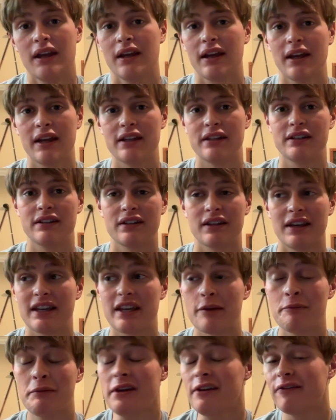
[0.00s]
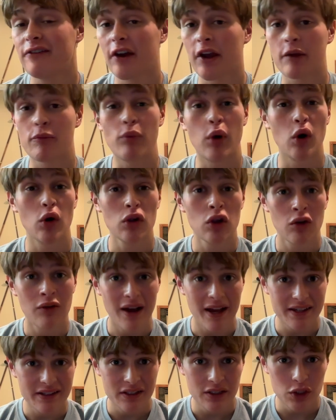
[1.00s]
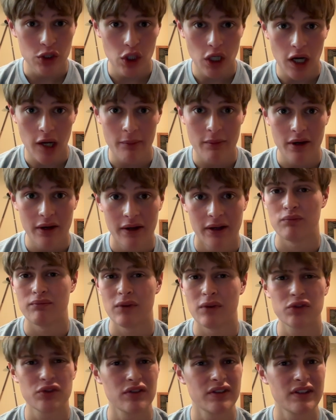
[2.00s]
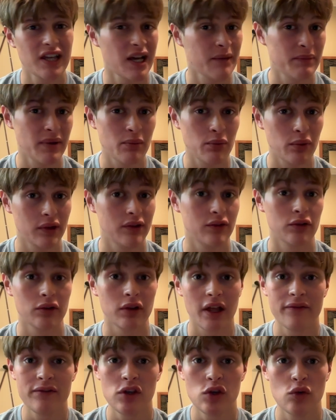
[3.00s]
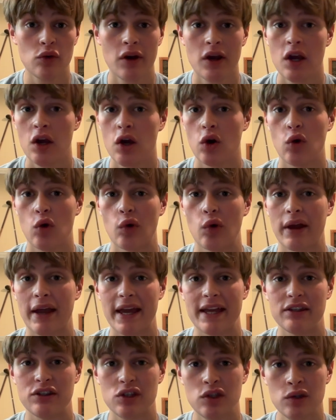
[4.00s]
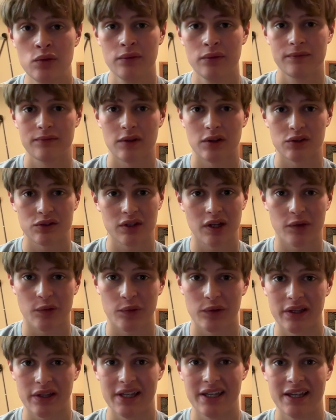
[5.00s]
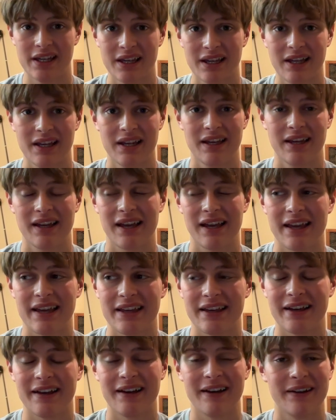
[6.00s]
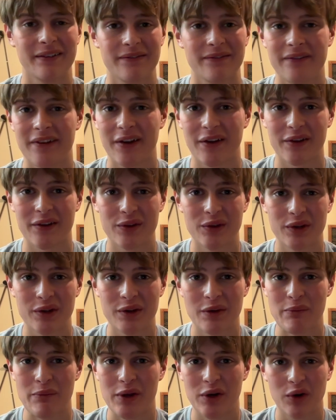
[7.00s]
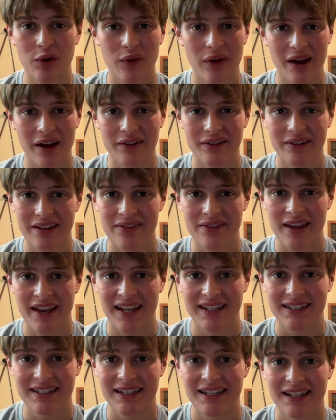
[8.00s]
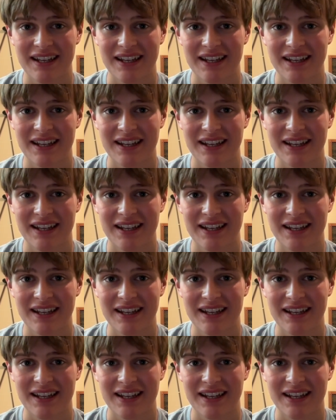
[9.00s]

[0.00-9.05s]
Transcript: It can be a very polarizing job. Most of the time, people either love you or hate you. There's not really a very good middle ground in that.